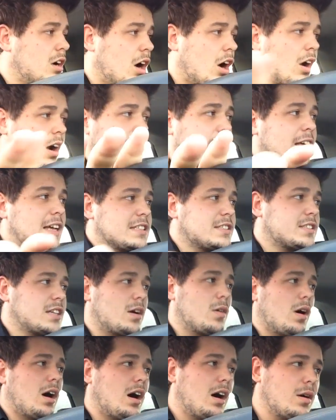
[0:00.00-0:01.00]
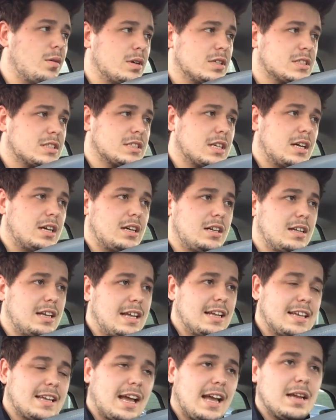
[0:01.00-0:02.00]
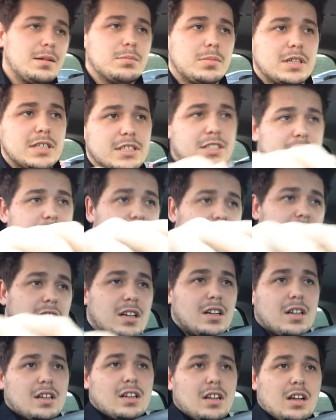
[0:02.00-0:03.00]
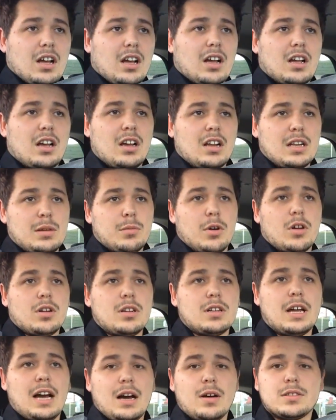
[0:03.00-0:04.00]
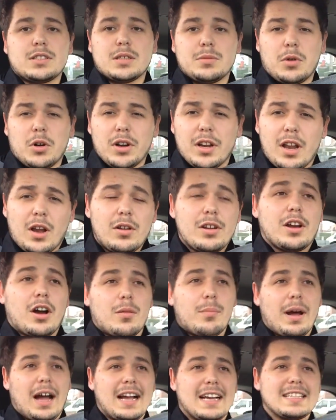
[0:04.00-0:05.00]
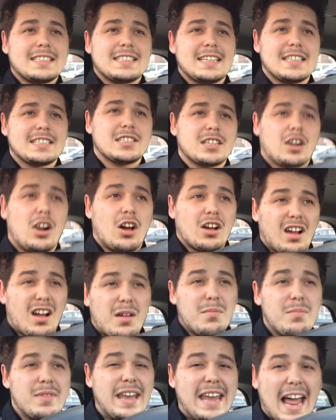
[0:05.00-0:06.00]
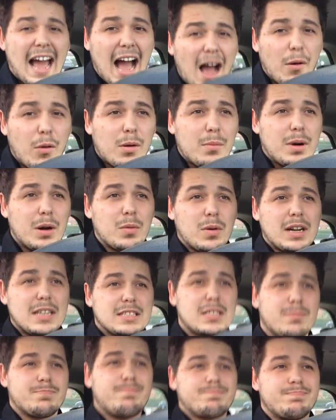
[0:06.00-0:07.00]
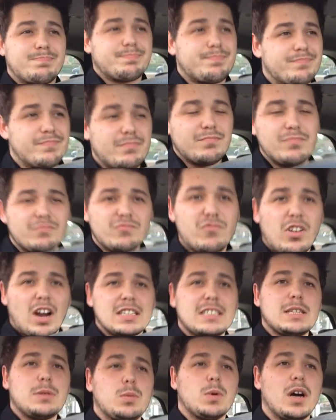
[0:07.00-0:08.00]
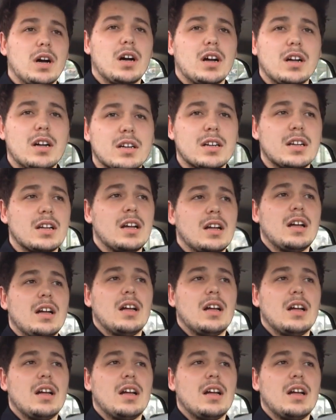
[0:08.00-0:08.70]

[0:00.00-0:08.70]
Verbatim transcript: All right then. So I was uh, in Cambridge early morning hours of the morning. Only got back at six o'clock. I'm now on my way to ruddy work,